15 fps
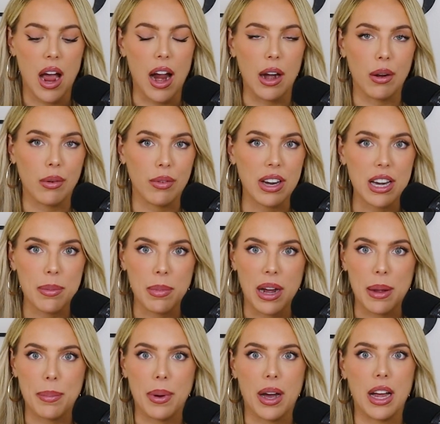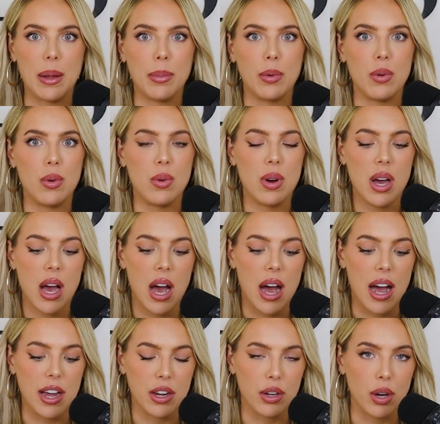I read my Bible,
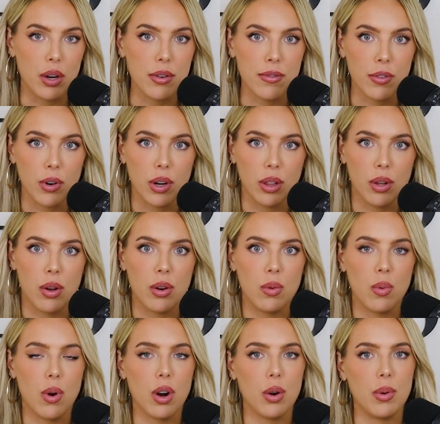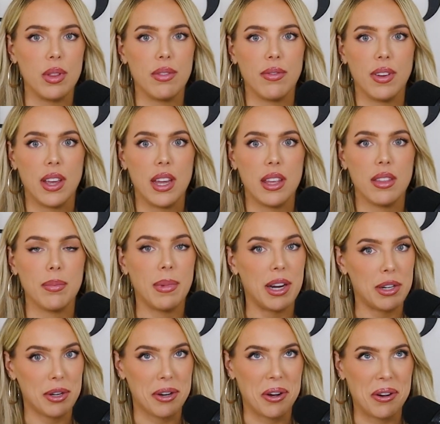I go for a long walk with Faith,
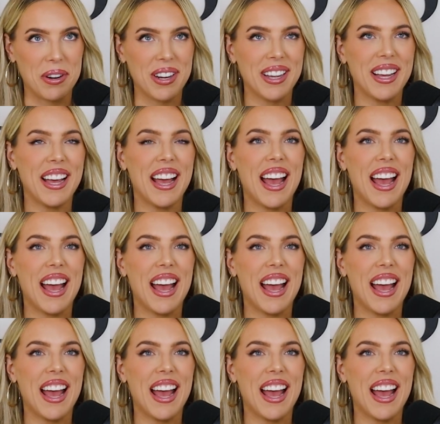my dog,